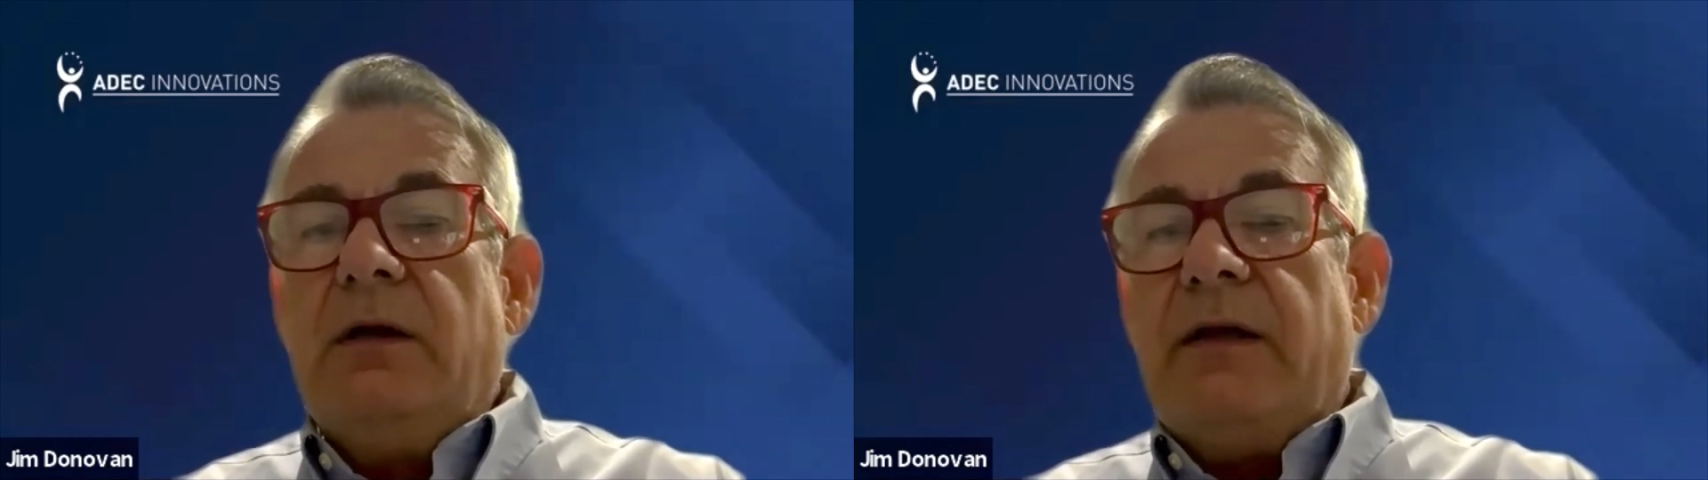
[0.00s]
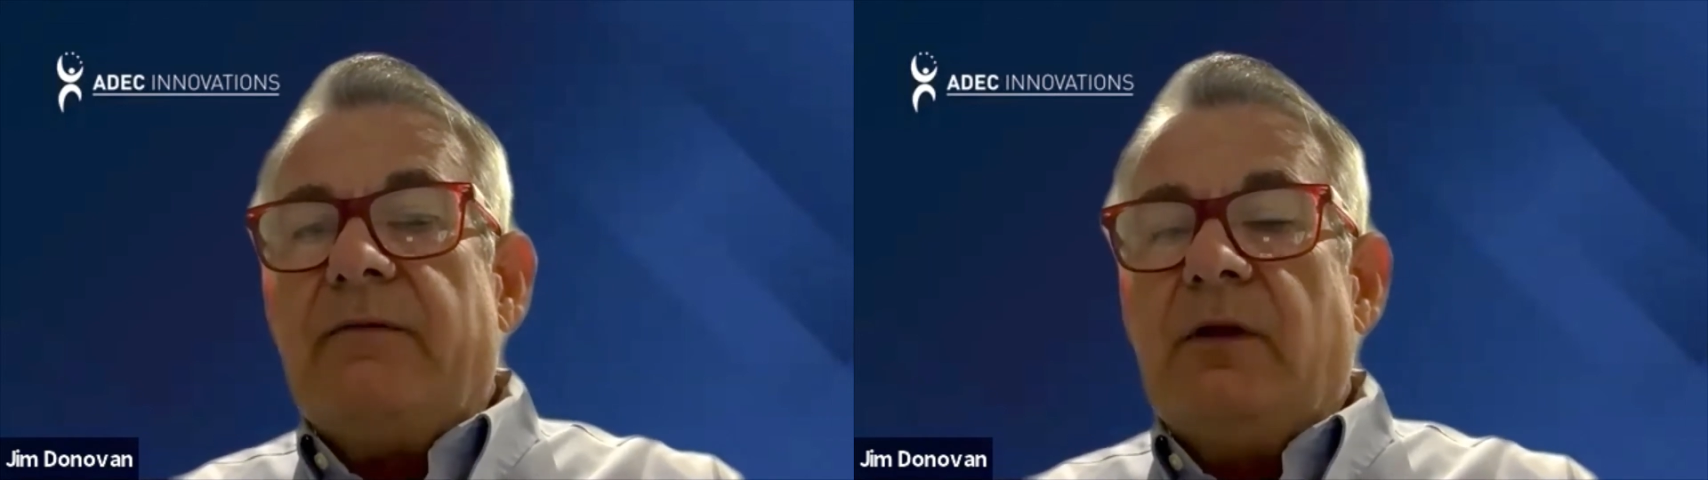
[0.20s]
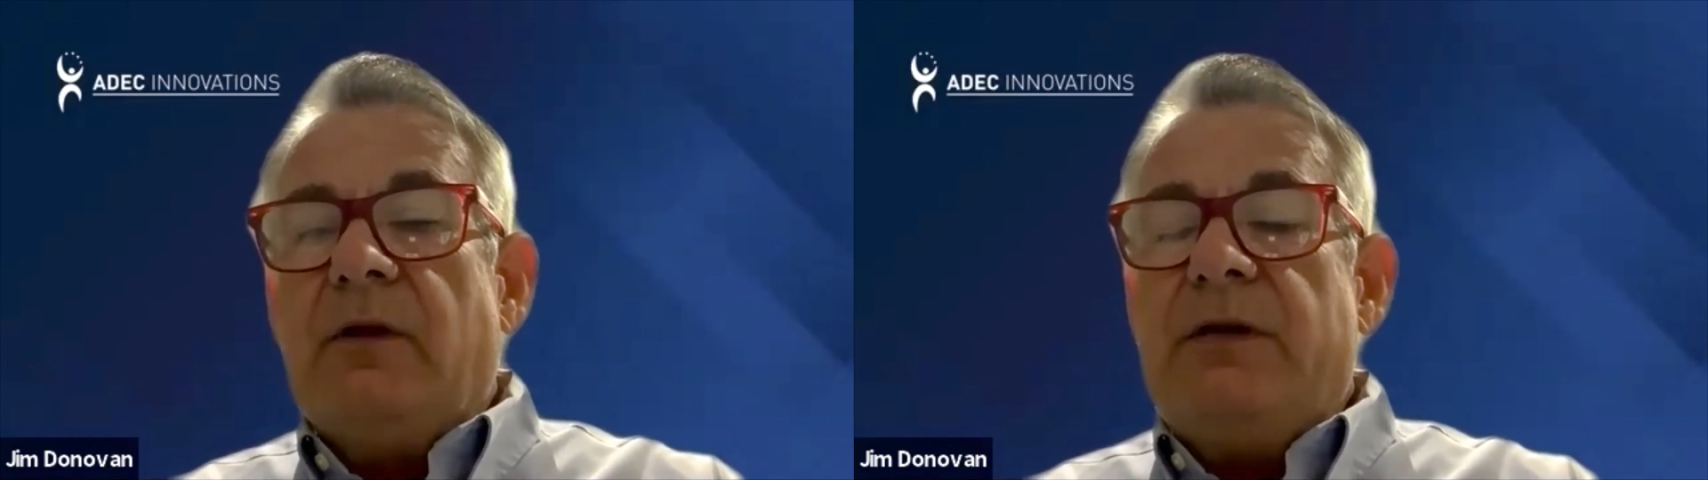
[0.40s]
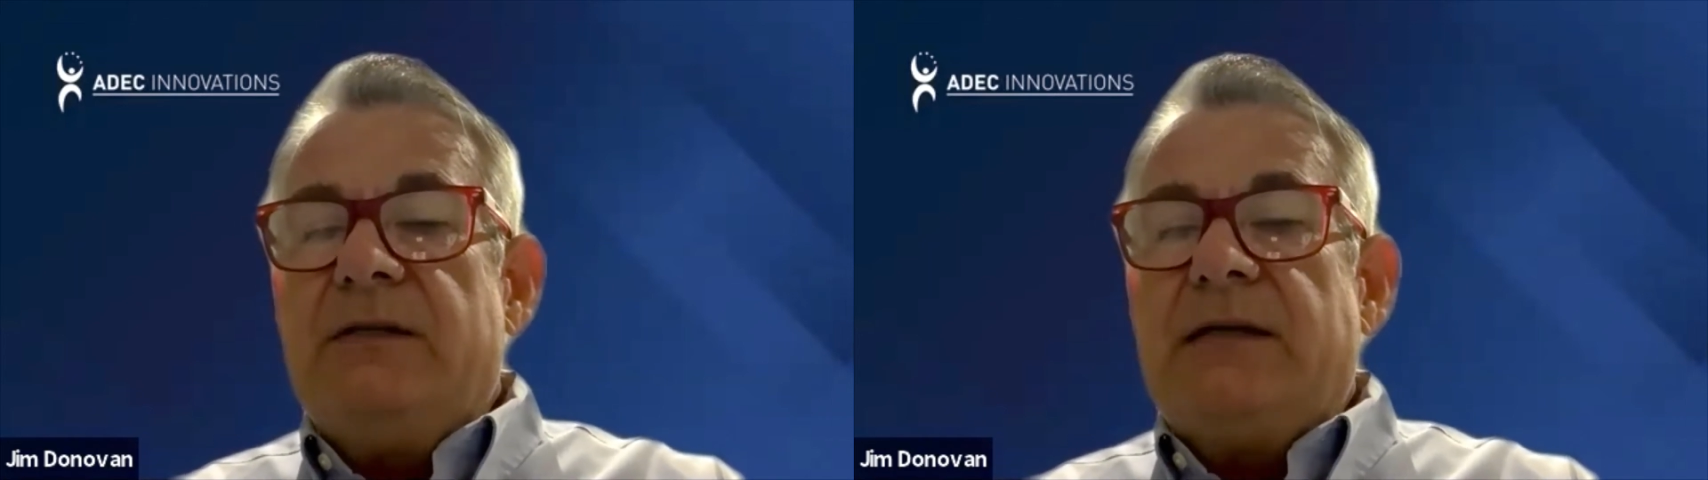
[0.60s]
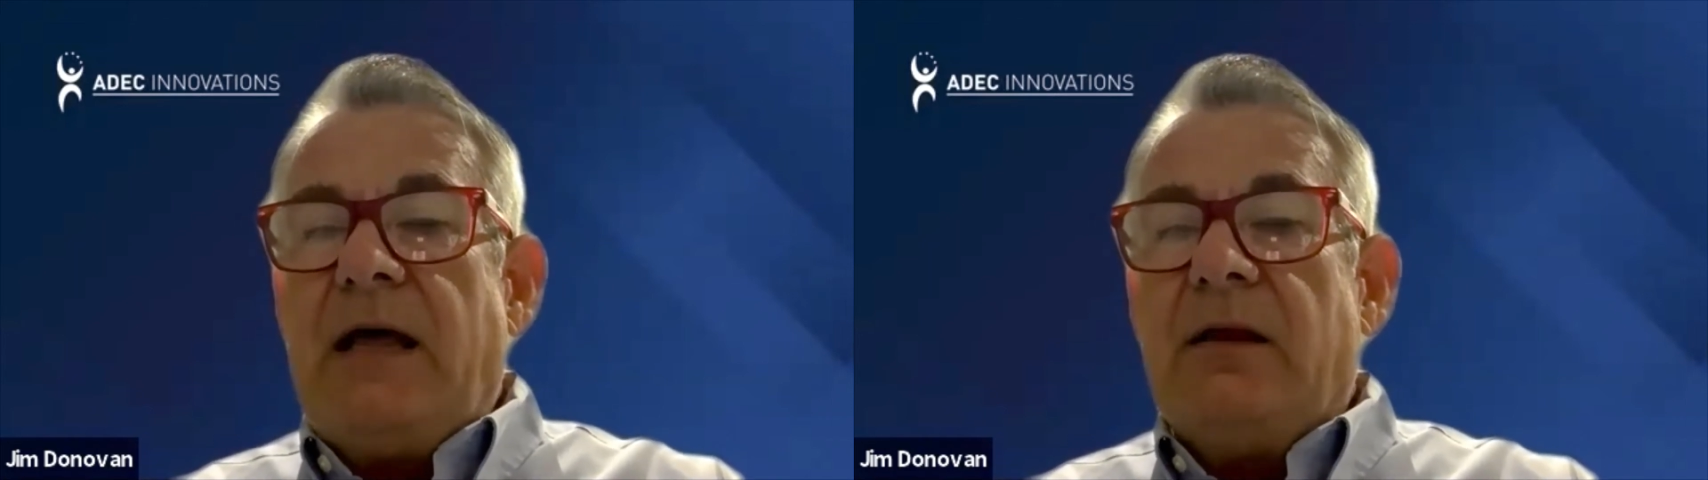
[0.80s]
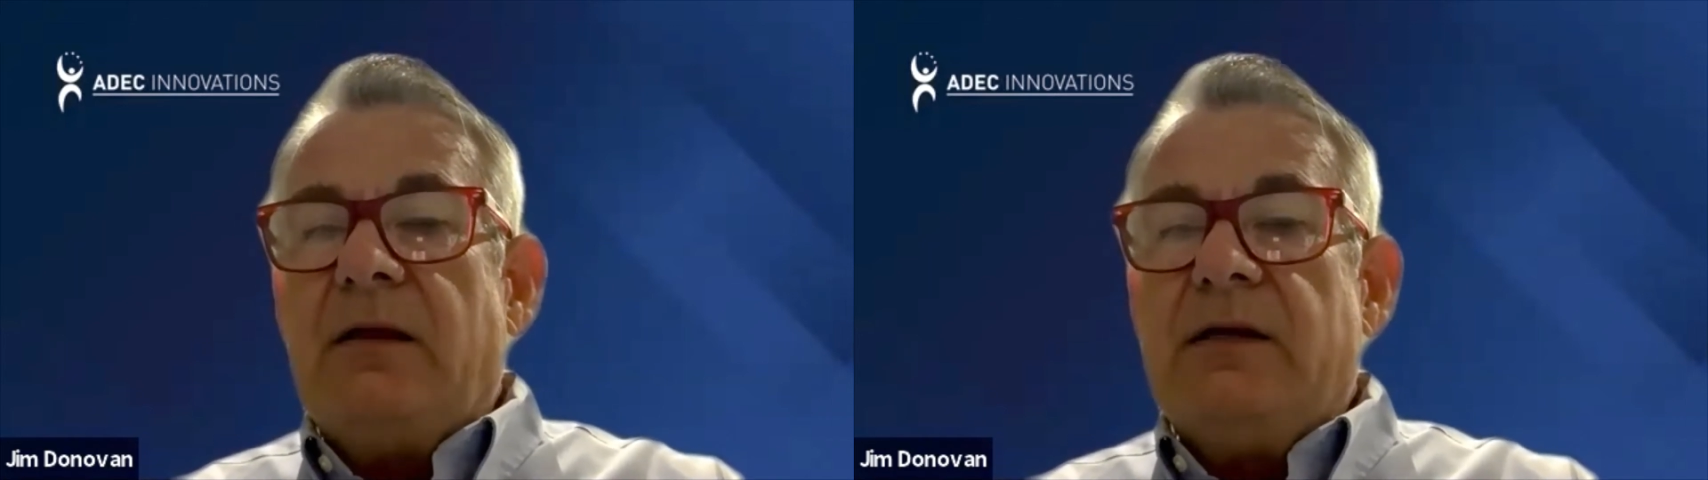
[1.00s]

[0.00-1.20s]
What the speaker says: that Philippine talent